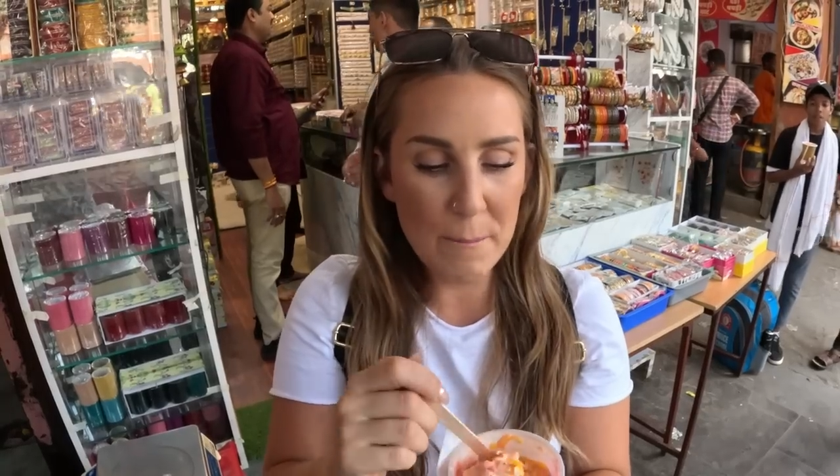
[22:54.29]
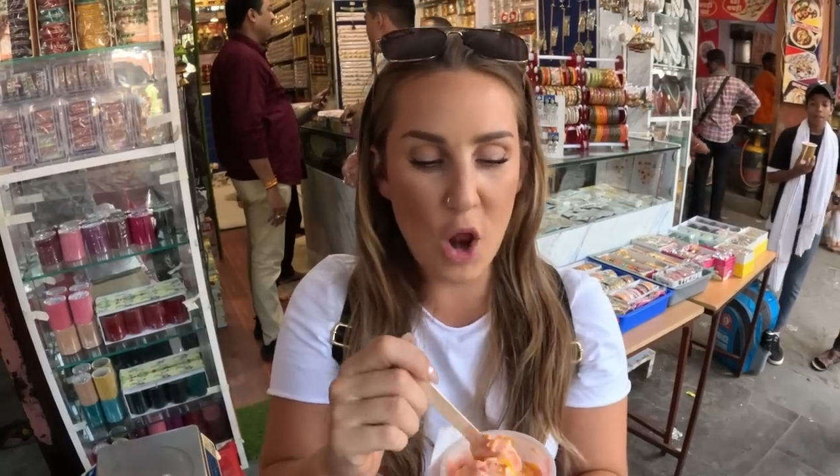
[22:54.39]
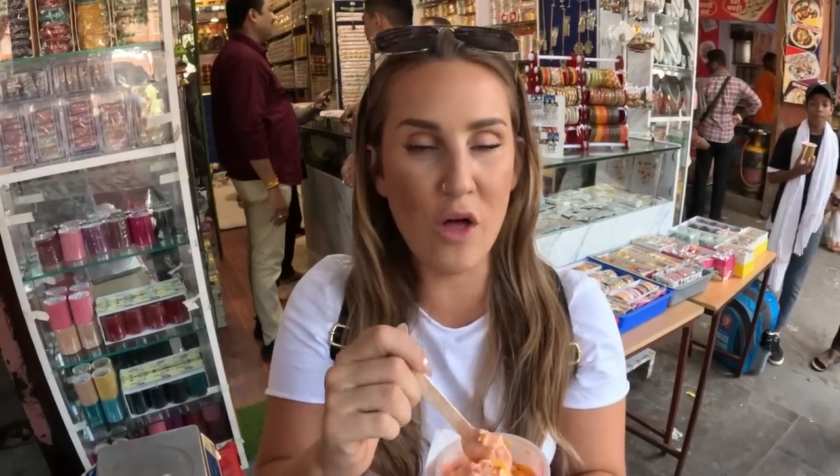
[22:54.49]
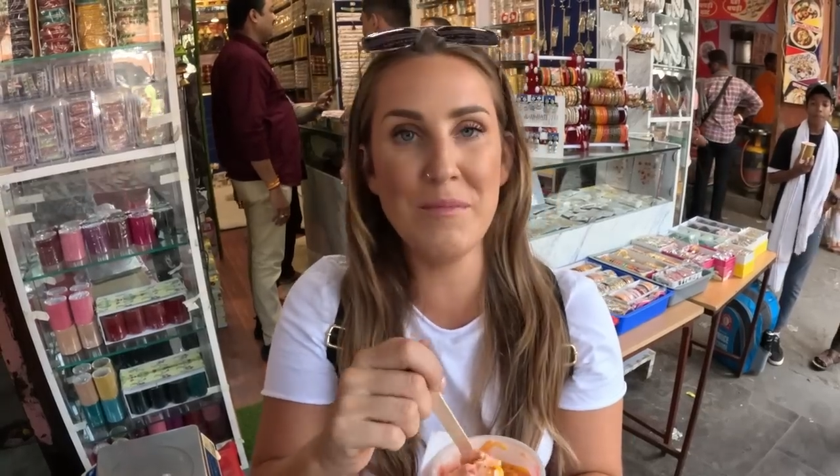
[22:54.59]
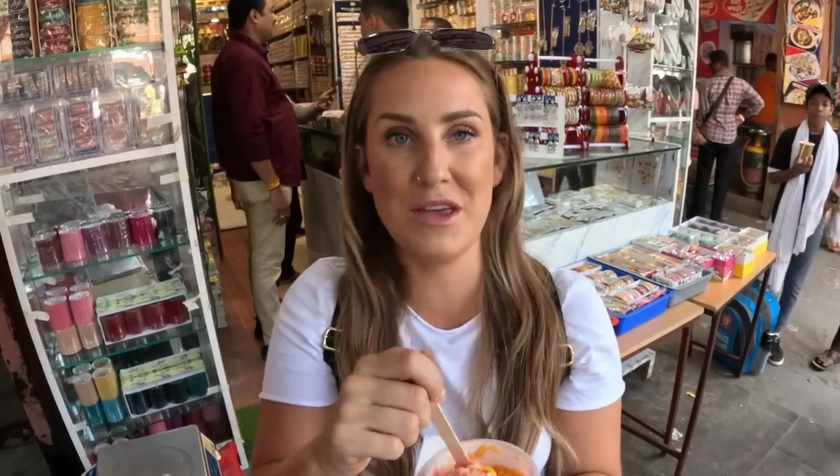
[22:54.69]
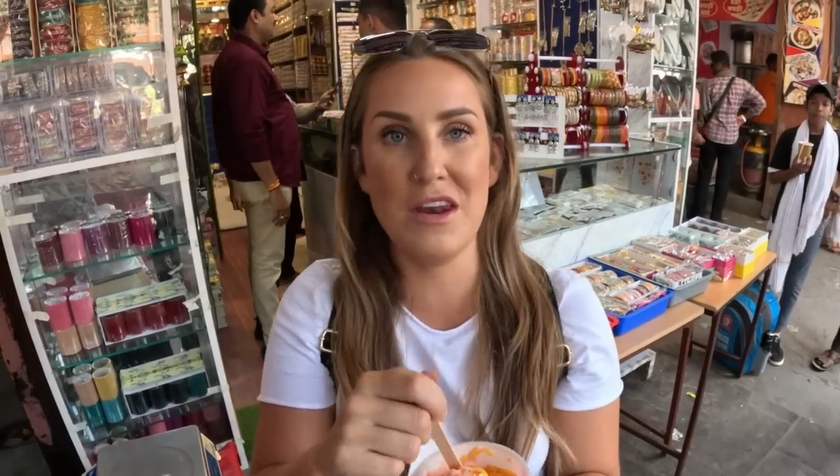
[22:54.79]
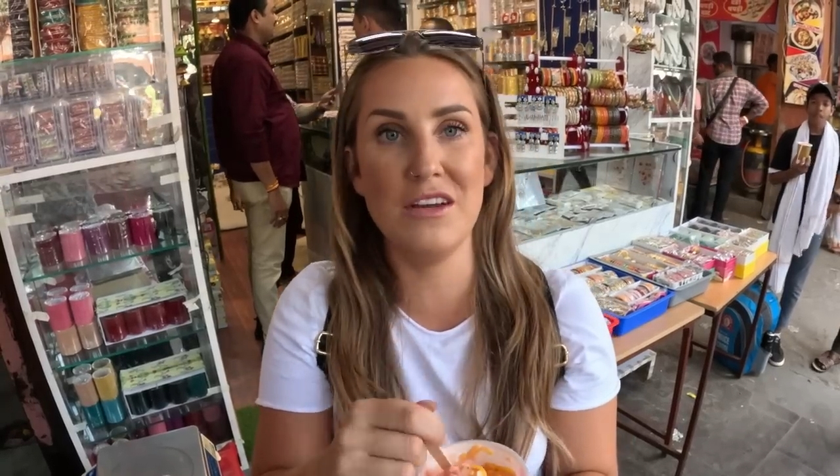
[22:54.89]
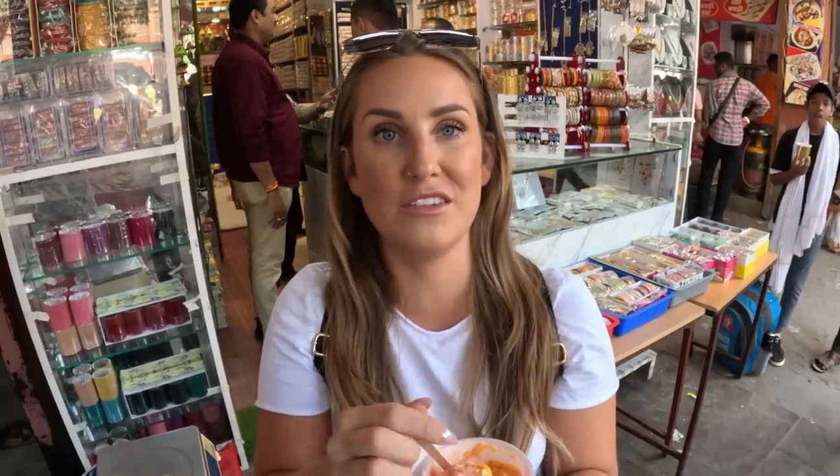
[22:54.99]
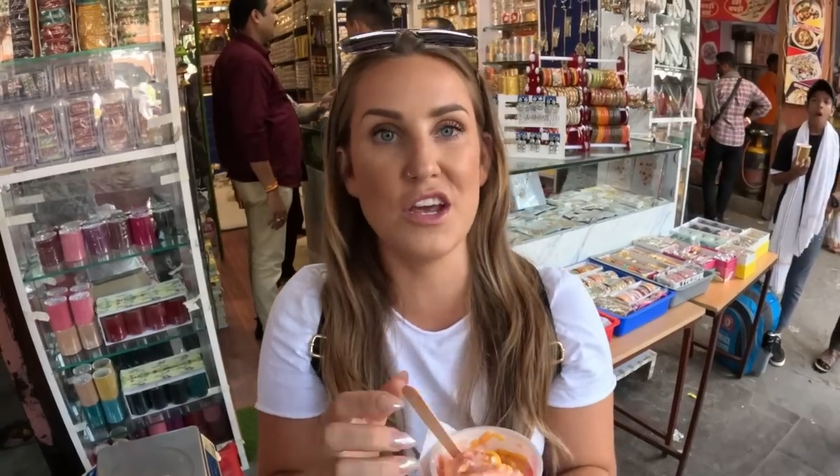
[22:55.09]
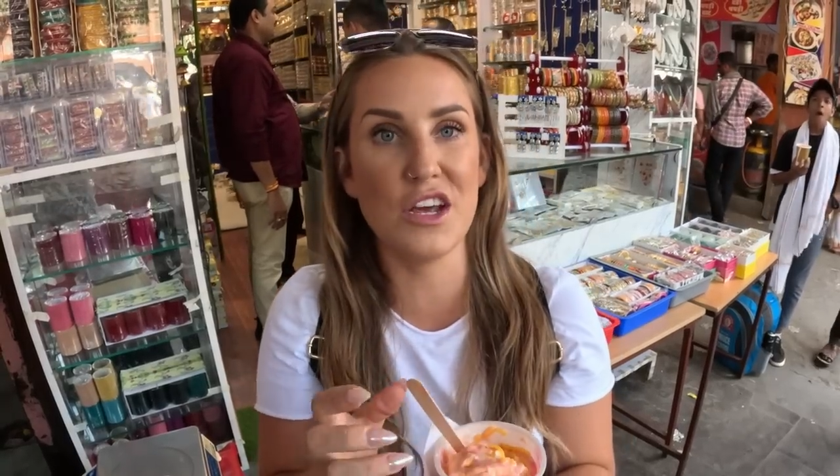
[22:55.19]
But all I'm
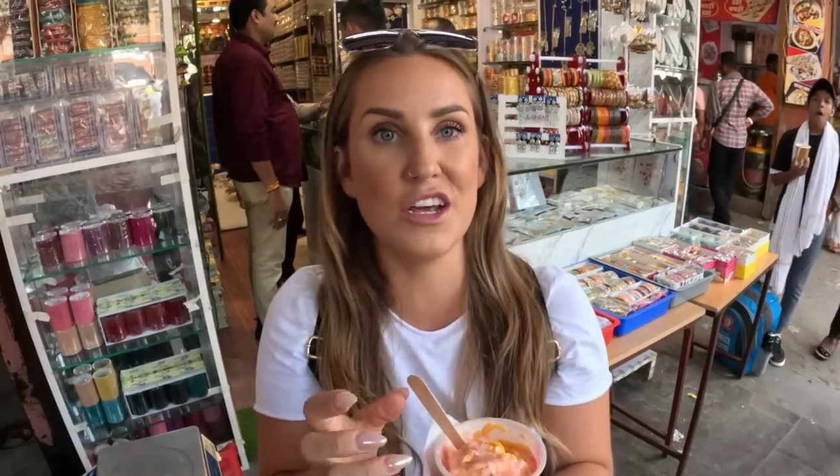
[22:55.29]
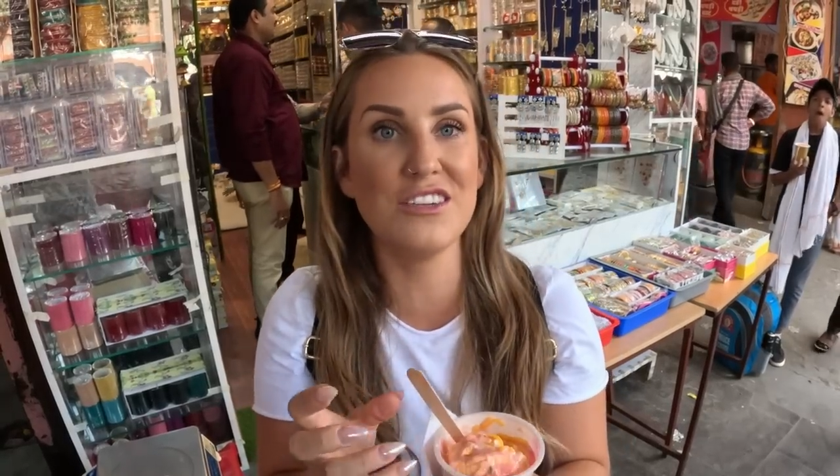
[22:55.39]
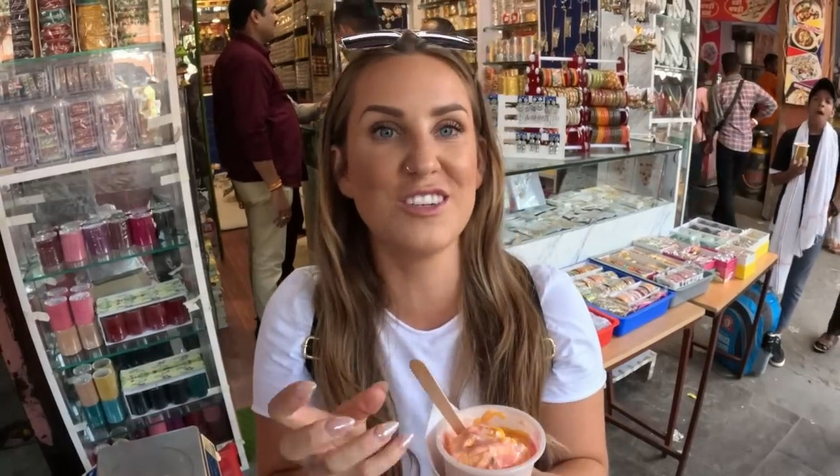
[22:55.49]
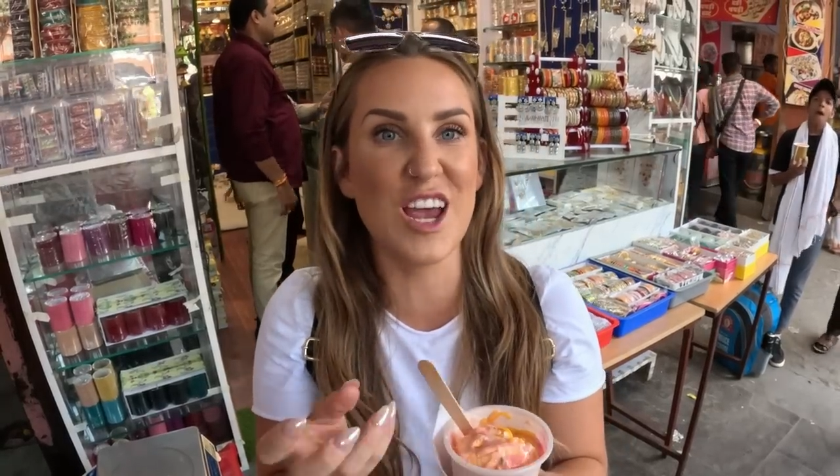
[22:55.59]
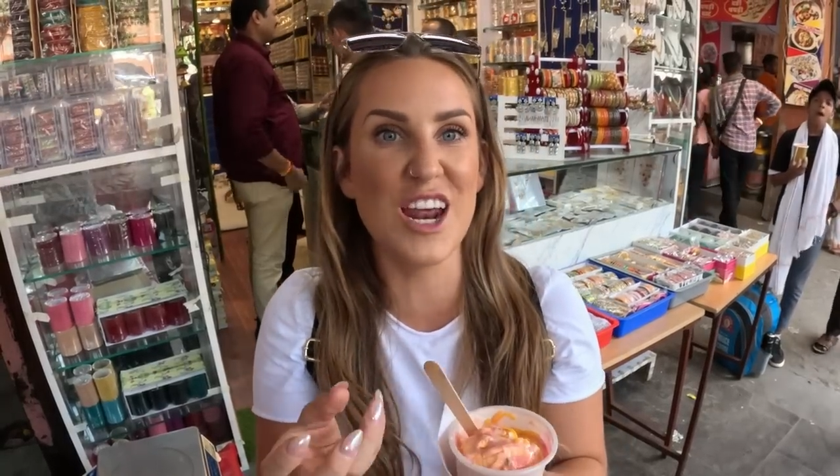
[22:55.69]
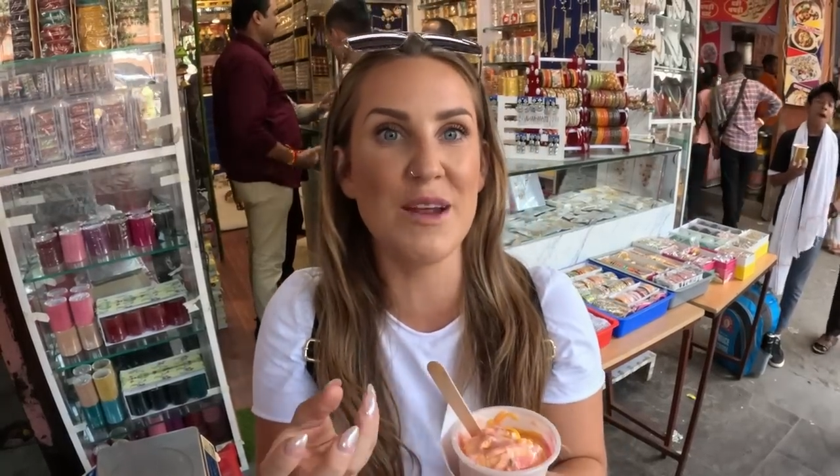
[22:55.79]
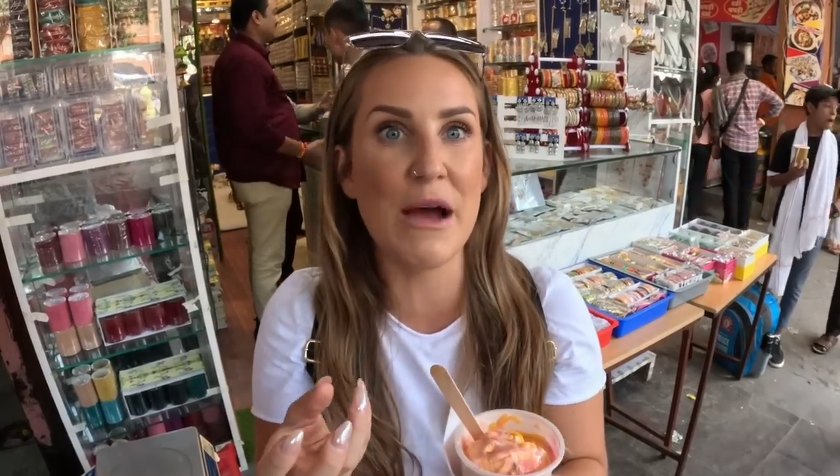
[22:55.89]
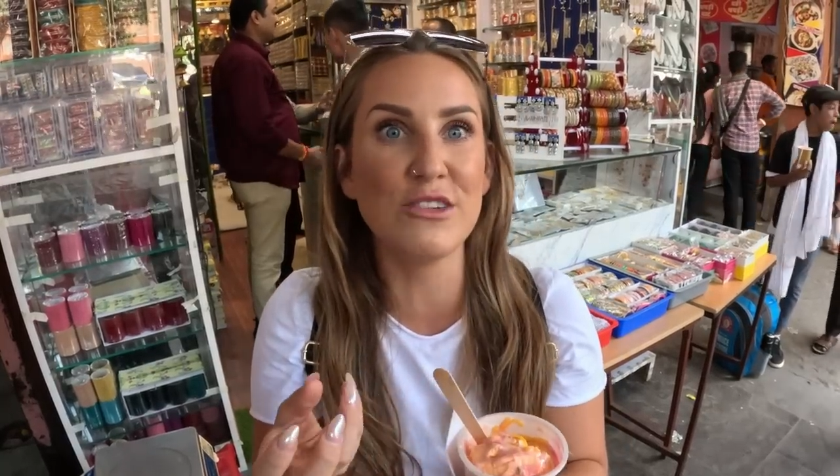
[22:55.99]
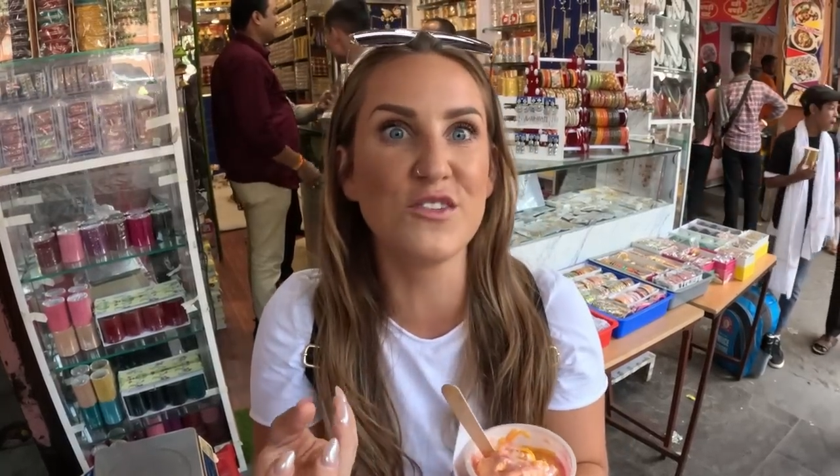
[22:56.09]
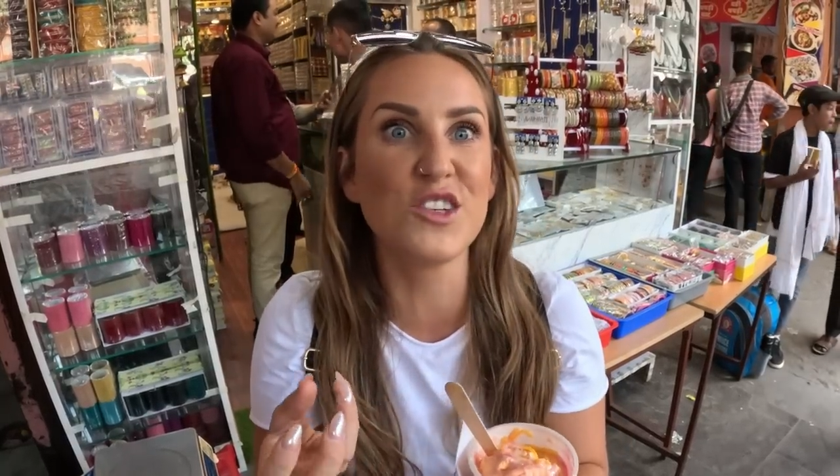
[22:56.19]
getting is like insane
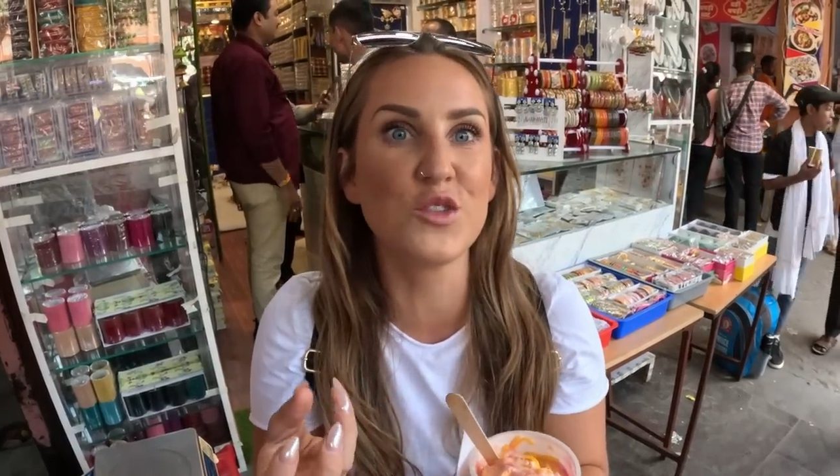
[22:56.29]
amounts of